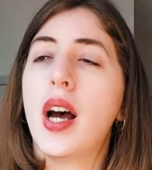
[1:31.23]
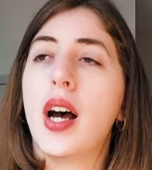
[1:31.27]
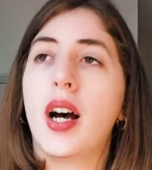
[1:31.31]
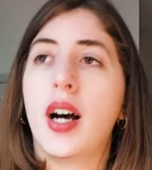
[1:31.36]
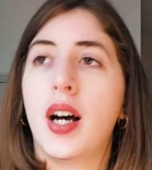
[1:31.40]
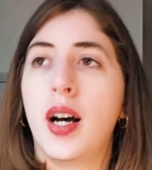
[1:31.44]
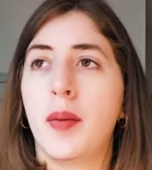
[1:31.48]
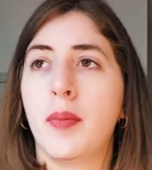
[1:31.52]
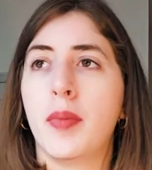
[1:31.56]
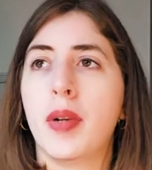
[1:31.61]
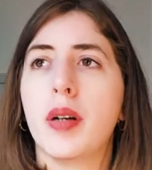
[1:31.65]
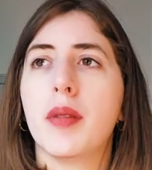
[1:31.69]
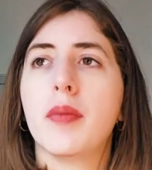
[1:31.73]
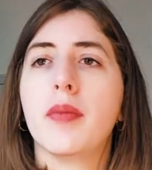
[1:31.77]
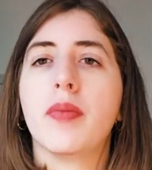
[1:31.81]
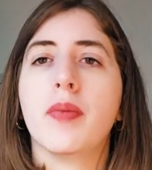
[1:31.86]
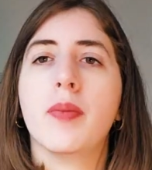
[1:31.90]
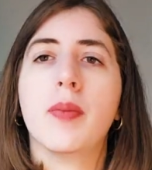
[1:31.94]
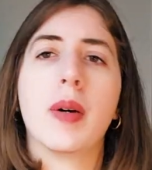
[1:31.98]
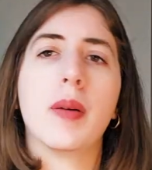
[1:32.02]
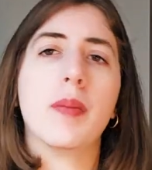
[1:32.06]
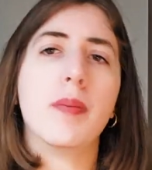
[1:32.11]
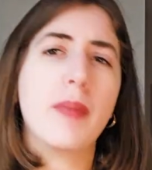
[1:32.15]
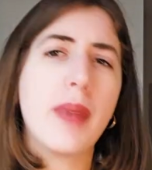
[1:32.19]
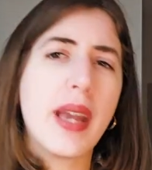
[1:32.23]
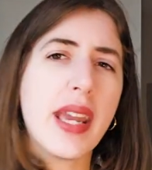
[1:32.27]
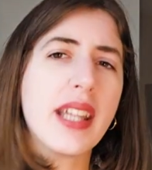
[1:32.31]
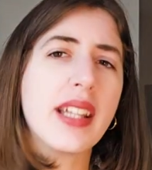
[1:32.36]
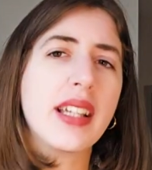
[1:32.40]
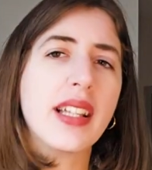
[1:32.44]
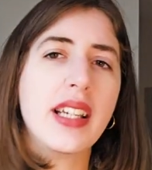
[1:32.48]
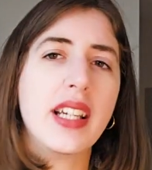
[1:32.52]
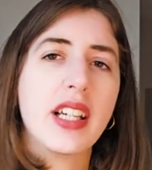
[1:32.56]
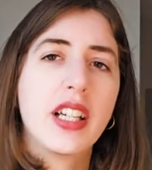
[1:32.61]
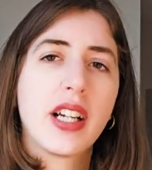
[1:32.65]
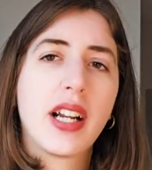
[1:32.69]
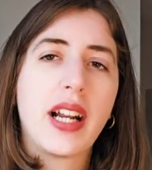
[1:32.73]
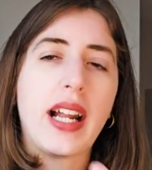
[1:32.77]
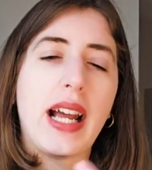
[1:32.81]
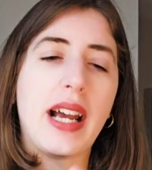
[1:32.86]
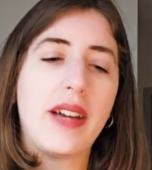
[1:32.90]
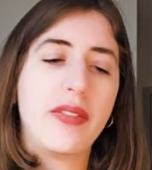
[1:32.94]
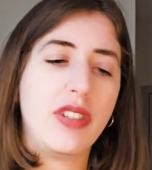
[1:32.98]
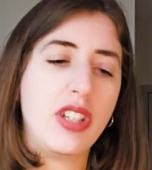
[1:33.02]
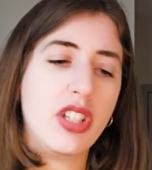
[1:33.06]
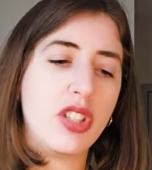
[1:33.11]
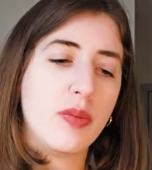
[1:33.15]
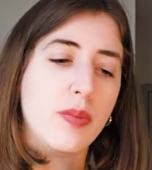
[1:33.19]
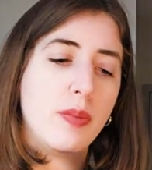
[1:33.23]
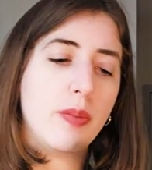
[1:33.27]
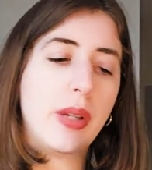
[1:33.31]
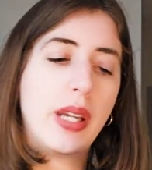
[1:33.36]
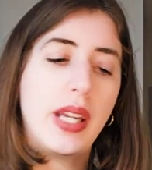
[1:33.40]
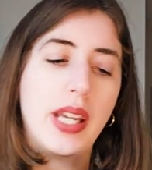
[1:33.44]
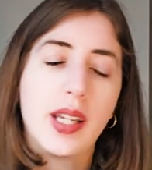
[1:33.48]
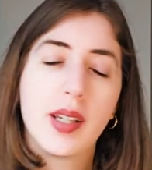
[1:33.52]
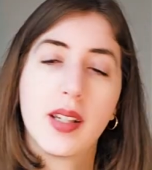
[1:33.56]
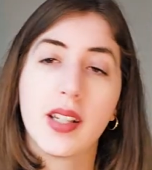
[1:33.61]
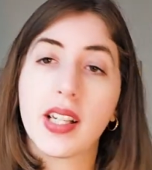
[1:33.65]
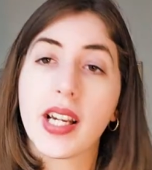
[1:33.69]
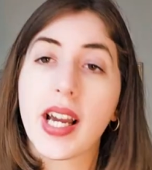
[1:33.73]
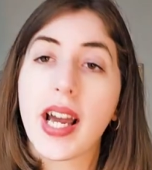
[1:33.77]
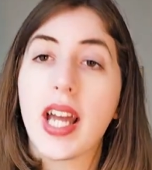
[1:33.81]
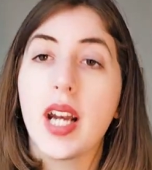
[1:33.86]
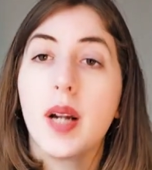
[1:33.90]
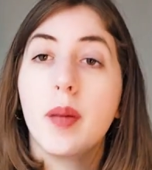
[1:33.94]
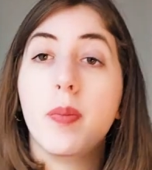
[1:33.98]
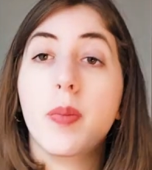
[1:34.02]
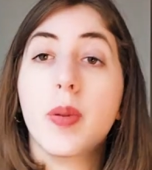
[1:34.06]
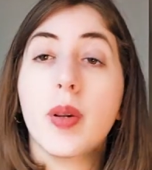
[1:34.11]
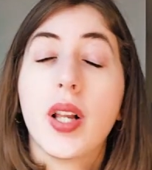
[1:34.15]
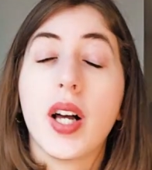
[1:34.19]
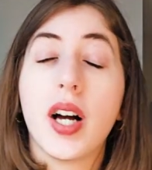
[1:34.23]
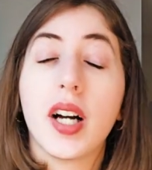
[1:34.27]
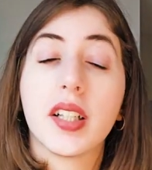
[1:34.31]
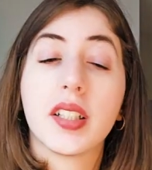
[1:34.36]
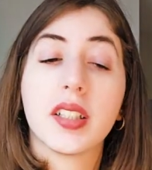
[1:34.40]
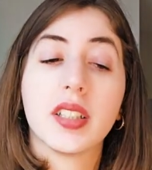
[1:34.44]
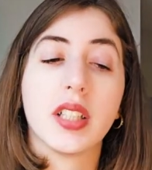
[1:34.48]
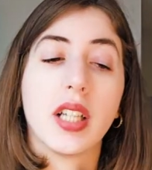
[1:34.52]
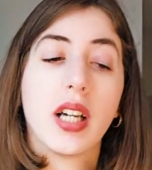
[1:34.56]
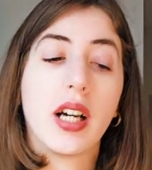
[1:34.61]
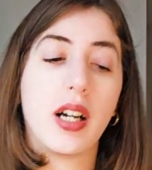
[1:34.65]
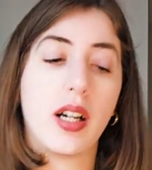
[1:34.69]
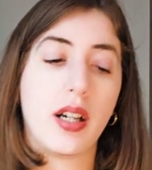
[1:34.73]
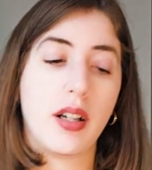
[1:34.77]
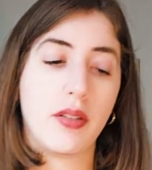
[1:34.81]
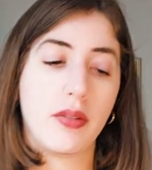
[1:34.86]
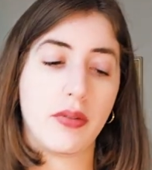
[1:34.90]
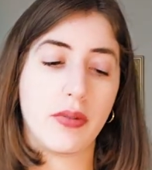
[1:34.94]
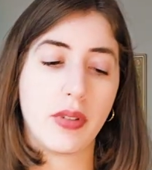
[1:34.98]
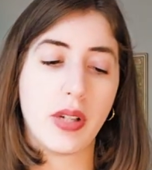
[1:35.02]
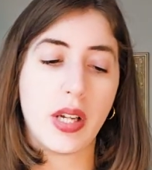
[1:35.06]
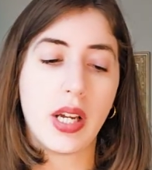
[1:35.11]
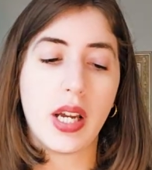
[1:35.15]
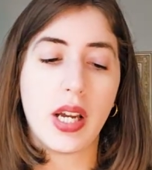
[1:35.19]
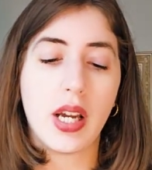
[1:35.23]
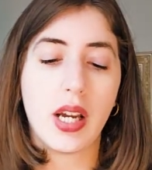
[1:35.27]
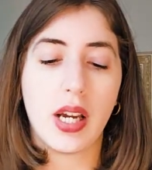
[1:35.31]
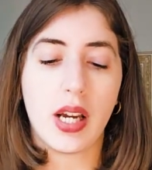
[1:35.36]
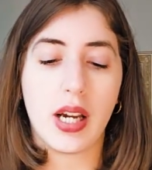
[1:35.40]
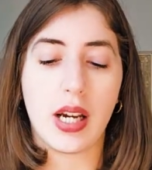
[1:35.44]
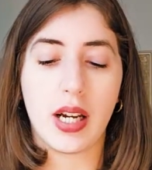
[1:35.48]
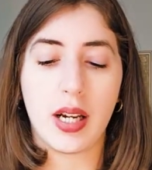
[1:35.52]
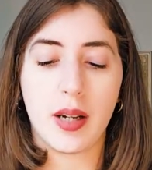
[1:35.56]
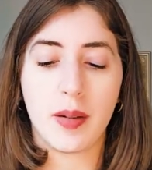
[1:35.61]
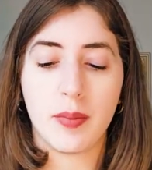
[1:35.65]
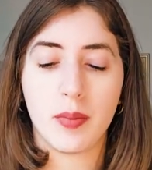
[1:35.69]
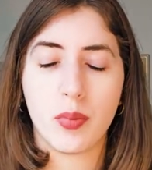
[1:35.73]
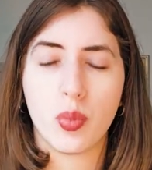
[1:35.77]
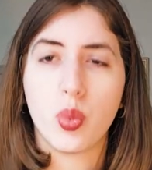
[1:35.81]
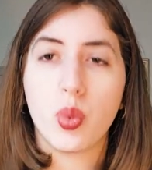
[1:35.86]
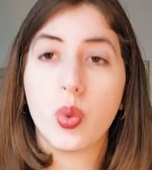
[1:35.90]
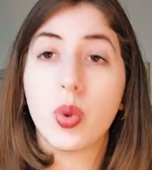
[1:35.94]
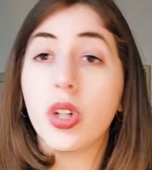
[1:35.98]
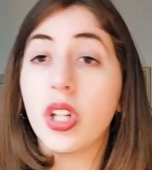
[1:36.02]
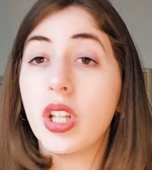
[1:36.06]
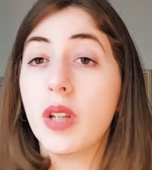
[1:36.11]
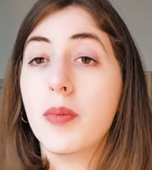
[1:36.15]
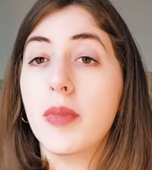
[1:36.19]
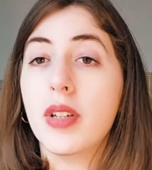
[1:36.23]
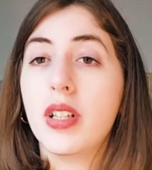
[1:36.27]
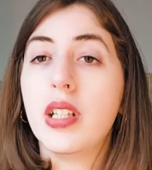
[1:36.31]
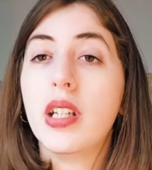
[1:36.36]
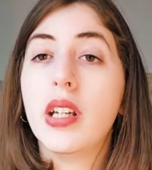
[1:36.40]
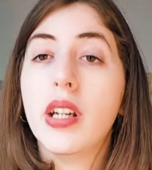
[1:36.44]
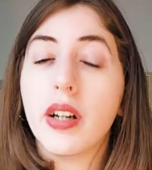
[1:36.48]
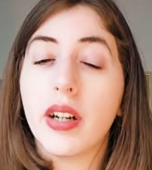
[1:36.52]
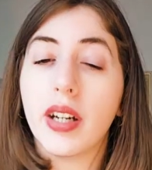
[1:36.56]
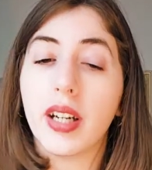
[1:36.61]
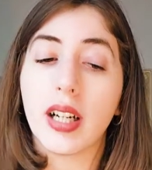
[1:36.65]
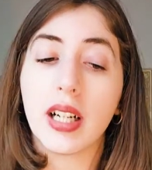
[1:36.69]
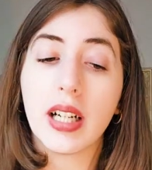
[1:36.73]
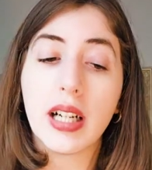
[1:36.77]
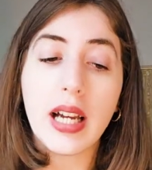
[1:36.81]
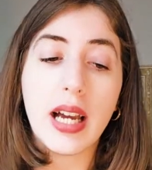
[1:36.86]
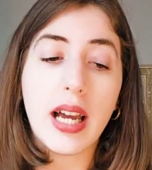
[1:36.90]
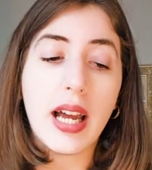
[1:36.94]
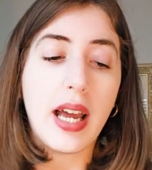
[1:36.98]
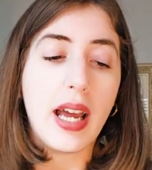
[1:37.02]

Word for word: Um, but, but mainly you're gonna have these big kind of blocks of um, woody material.